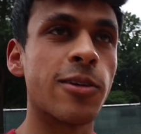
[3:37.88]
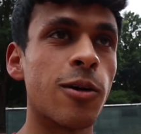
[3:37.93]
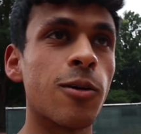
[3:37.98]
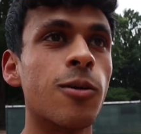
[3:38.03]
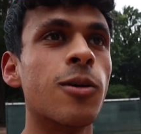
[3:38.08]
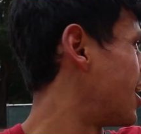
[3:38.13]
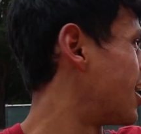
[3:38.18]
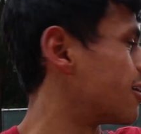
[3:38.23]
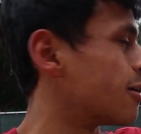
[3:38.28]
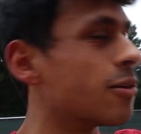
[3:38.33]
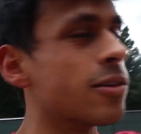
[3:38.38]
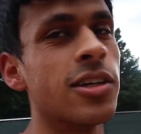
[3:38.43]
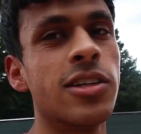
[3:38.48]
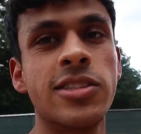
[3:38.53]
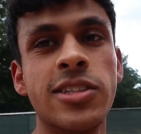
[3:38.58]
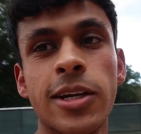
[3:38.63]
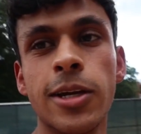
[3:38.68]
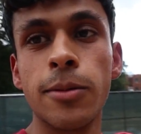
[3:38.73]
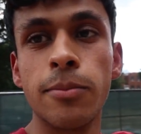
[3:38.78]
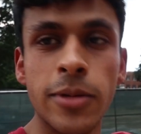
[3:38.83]
So I know
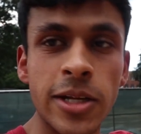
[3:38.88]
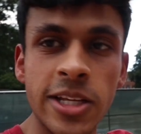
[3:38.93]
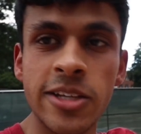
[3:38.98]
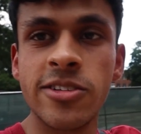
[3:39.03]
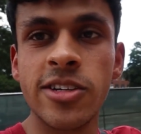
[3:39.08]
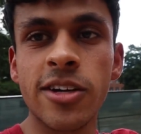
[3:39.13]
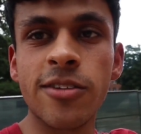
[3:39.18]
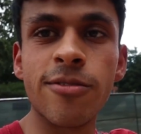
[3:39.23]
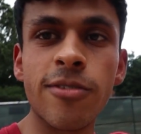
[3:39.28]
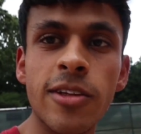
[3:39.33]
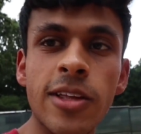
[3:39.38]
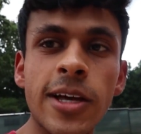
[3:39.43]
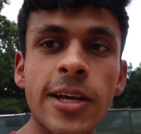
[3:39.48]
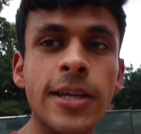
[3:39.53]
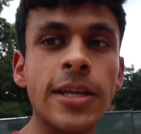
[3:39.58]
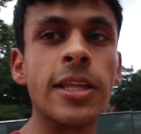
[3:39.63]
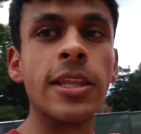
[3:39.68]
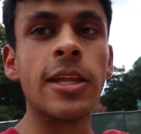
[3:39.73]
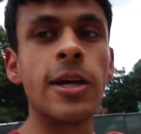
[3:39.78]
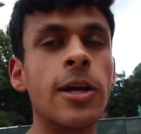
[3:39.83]
there's like a mini
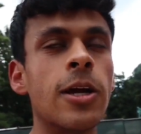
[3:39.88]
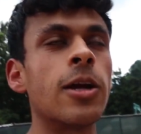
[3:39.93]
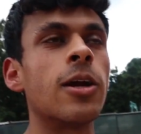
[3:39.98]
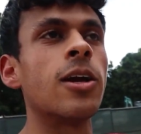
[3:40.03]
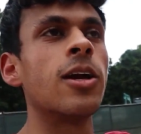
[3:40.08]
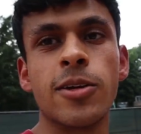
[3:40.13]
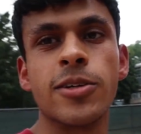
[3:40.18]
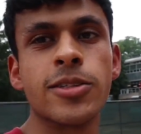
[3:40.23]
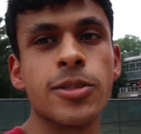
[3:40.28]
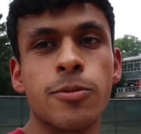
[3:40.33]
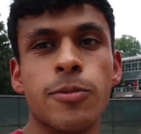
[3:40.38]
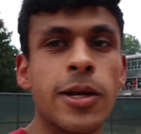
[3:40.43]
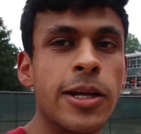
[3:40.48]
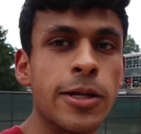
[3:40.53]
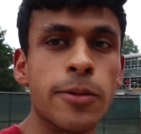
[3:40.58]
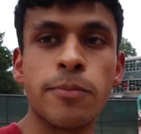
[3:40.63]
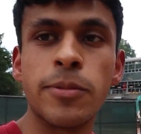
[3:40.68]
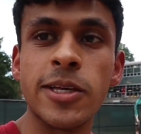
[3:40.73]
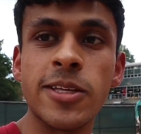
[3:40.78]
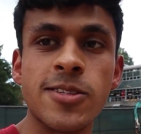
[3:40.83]
Chick-fil-A in there. There's a
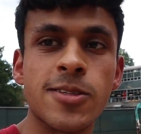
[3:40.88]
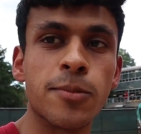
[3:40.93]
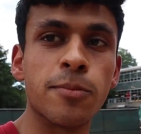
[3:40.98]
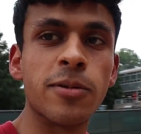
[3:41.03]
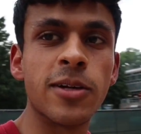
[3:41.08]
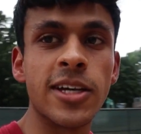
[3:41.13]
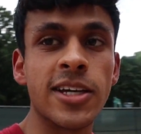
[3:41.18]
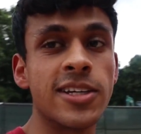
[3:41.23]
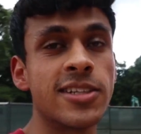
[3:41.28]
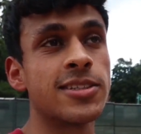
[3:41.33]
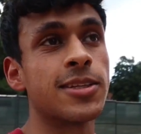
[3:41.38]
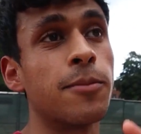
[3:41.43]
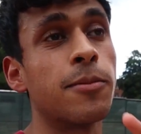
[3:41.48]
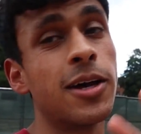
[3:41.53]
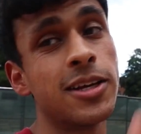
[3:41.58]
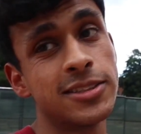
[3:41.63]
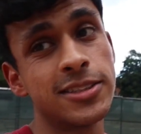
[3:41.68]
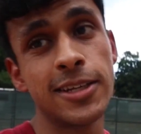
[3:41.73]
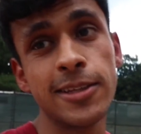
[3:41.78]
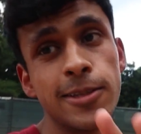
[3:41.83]
random pizza place. I'm
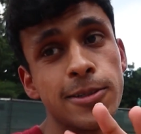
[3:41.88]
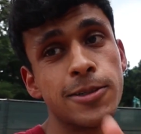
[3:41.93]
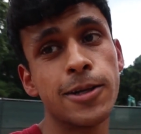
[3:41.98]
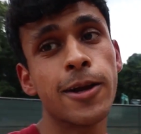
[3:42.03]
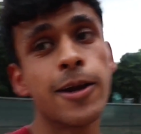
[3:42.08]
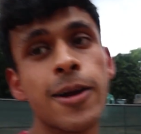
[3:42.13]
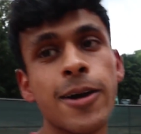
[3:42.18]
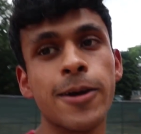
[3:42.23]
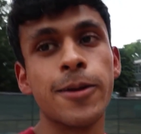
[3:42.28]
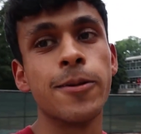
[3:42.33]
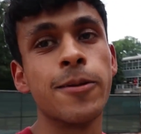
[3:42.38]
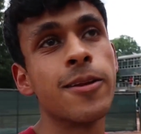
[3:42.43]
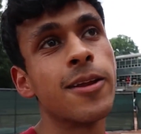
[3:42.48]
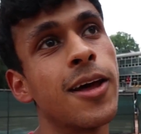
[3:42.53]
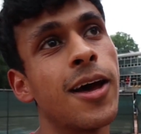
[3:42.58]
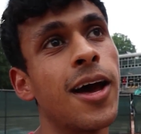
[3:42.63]
not saying these are good.